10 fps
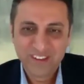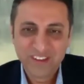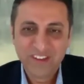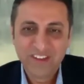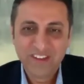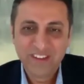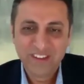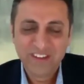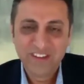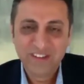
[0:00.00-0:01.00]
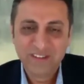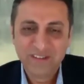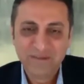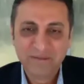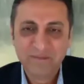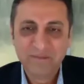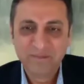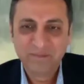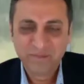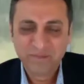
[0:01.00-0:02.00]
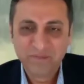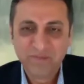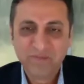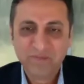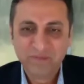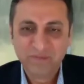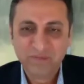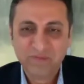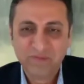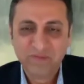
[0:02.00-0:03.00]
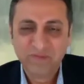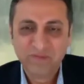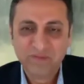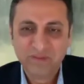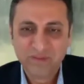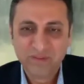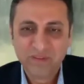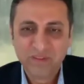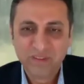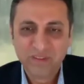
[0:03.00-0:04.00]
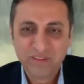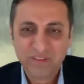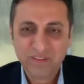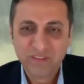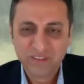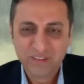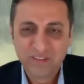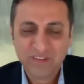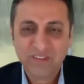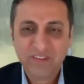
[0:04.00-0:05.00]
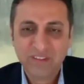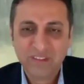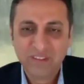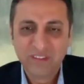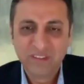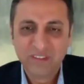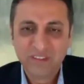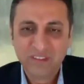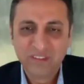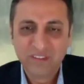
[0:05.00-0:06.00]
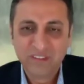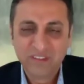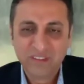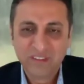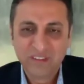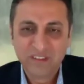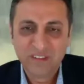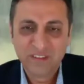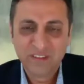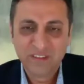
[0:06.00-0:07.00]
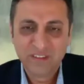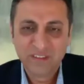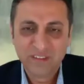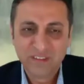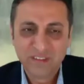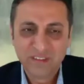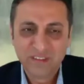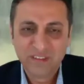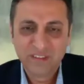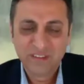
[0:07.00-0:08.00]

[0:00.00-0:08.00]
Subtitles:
The person shown says nothing.